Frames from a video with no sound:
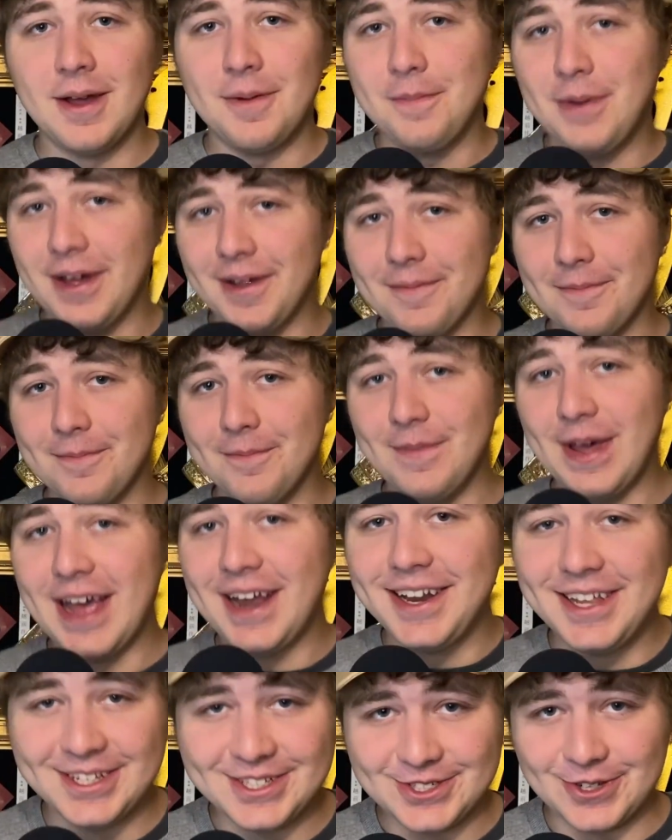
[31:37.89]
but
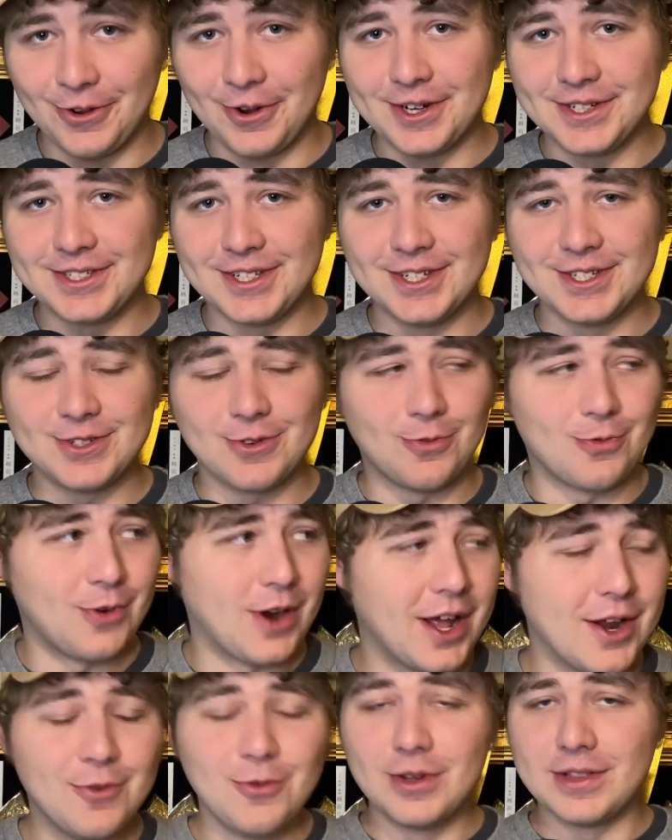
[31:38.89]
many sources
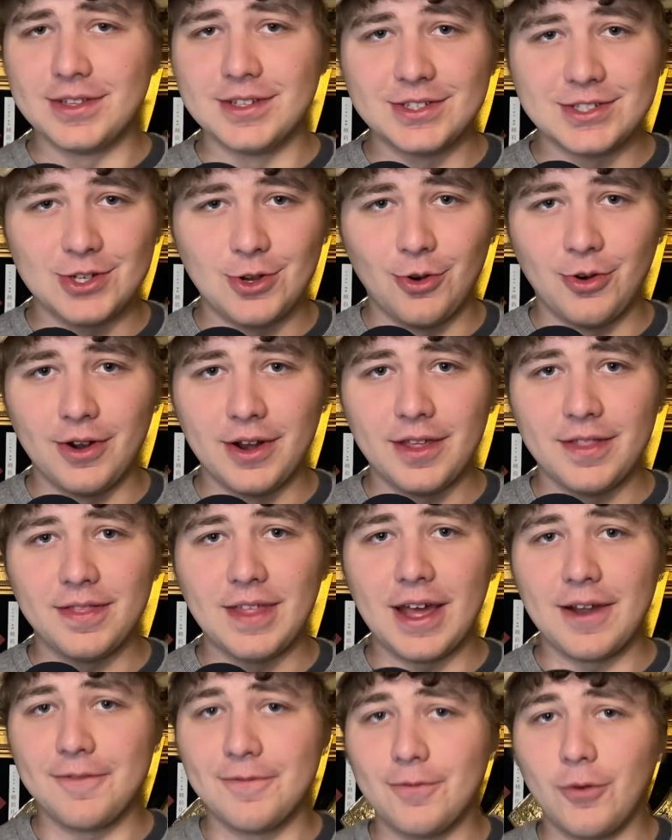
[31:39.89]
run with the story
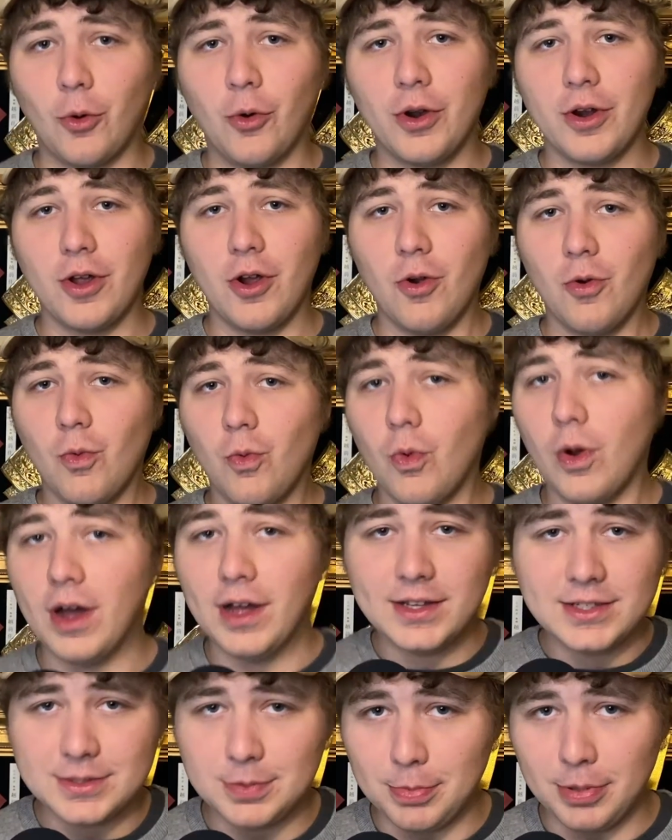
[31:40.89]
that Fordo
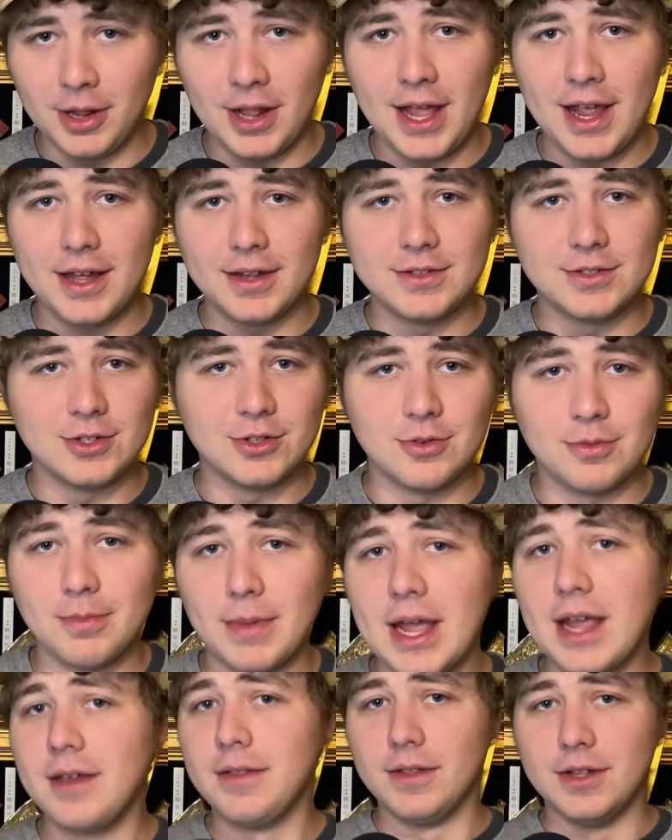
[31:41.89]
was planned to
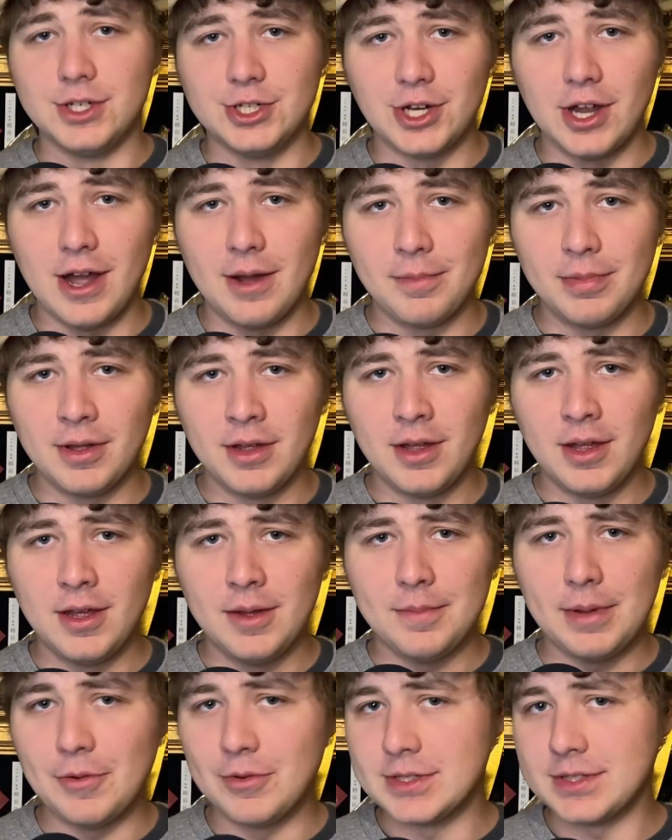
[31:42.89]
make the jump
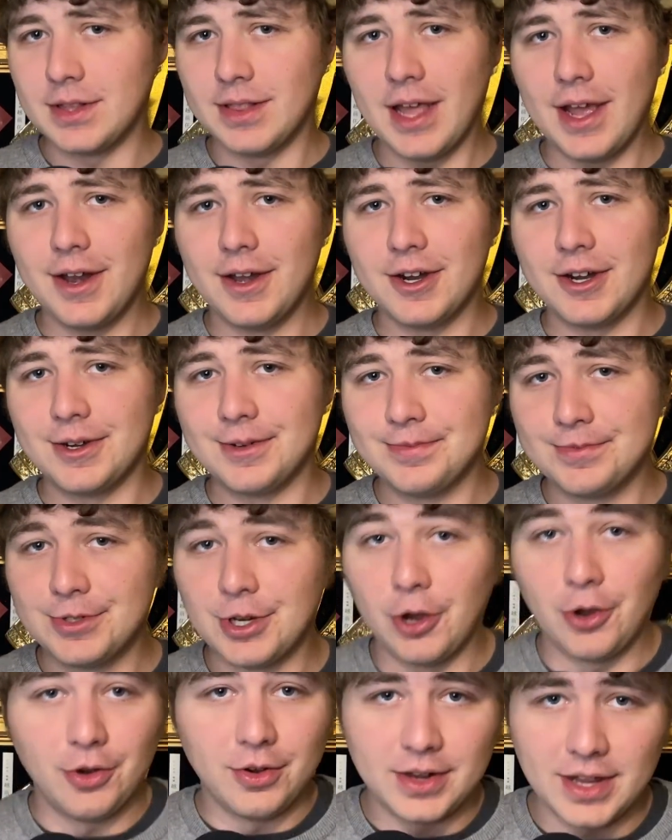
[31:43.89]
but was later
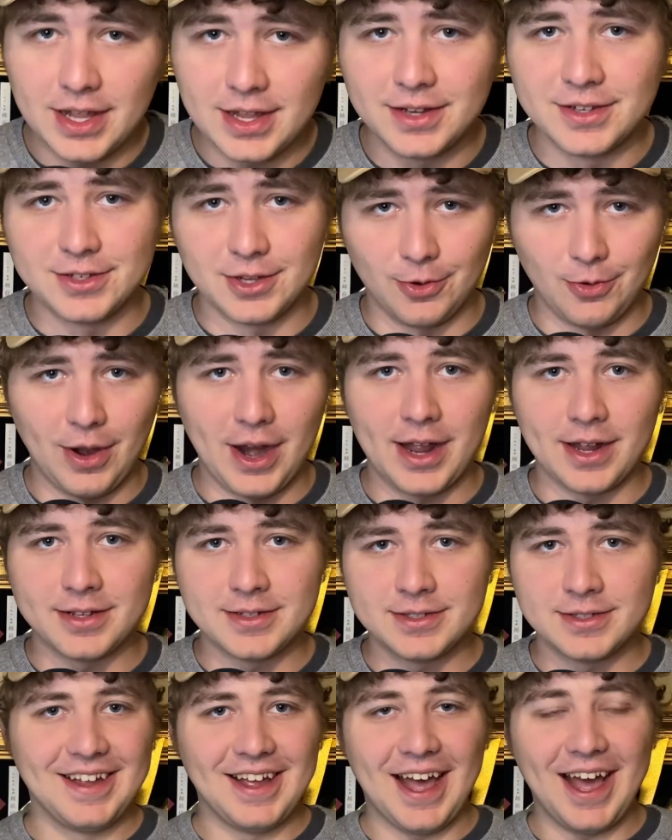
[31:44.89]
turned into Rex.